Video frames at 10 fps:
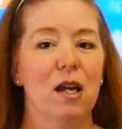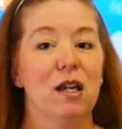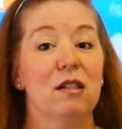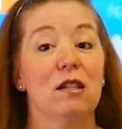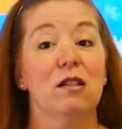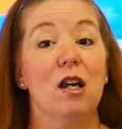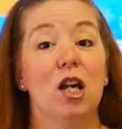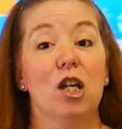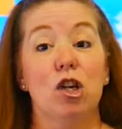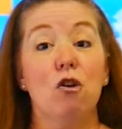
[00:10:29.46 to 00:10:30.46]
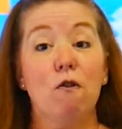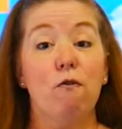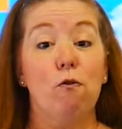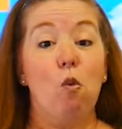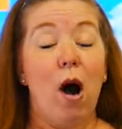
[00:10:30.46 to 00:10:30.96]
He says,
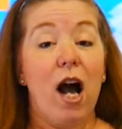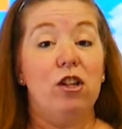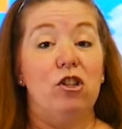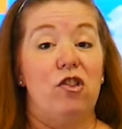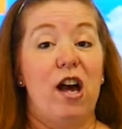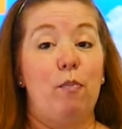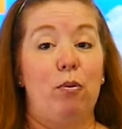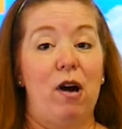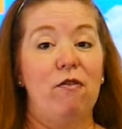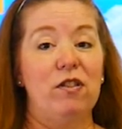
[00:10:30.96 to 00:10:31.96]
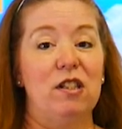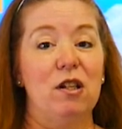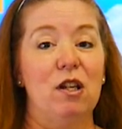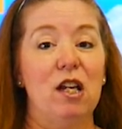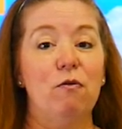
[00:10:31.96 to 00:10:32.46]
"You've watched that
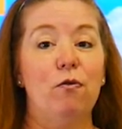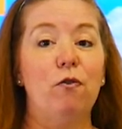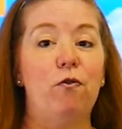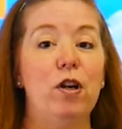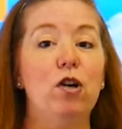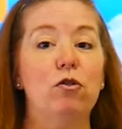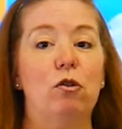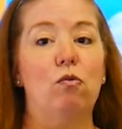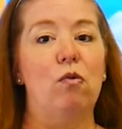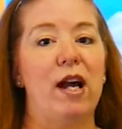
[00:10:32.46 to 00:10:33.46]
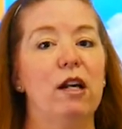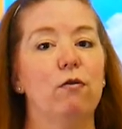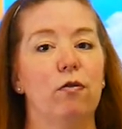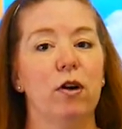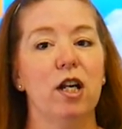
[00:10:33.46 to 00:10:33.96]
prophecy get fulfilled right
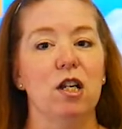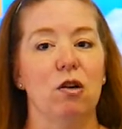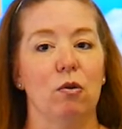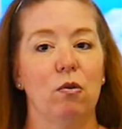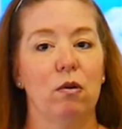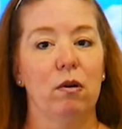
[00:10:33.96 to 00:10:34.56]
in front of you."